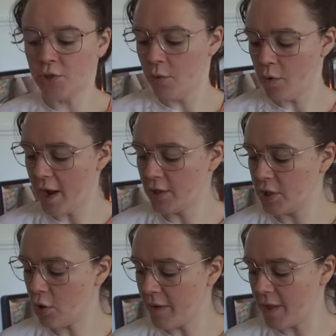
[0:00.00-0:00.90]
you know what? It
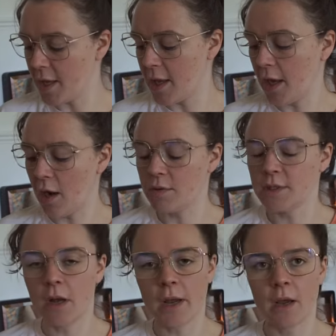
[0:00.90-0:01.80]
actually got me thinking. I was
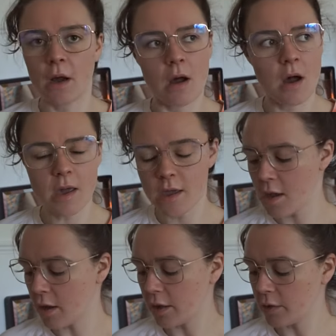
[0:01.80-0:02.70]
like,
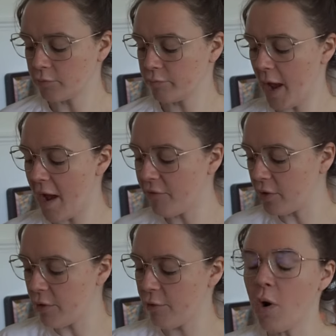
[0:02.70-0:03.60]

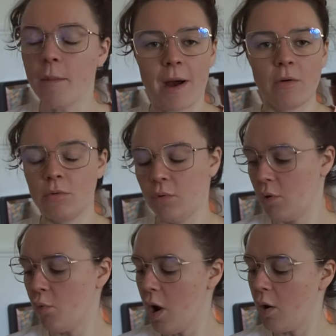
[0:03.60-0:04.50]
haven't thought about
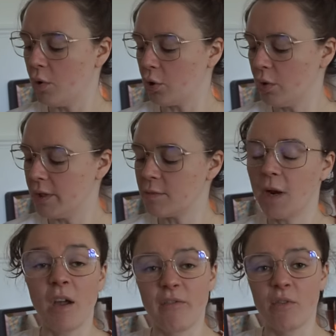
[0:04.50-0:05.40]
what I want to put into my
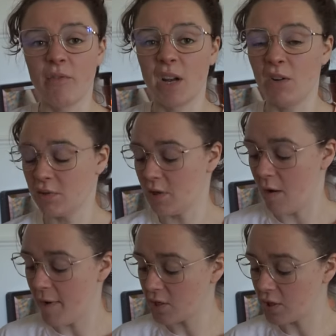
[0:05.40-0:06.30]
life for a really long
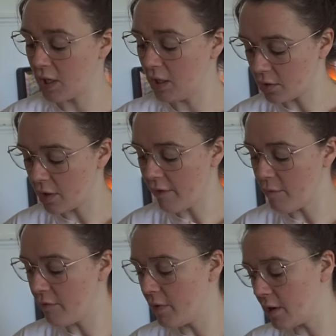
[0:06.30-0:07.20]
time actually. So it gave
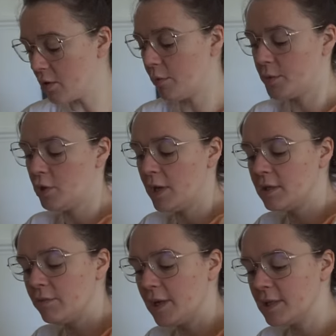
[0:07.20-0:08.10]
me a really good opportunity
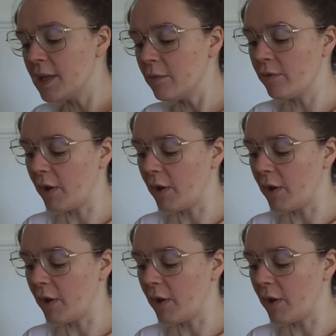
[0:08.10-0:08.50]
to really sit with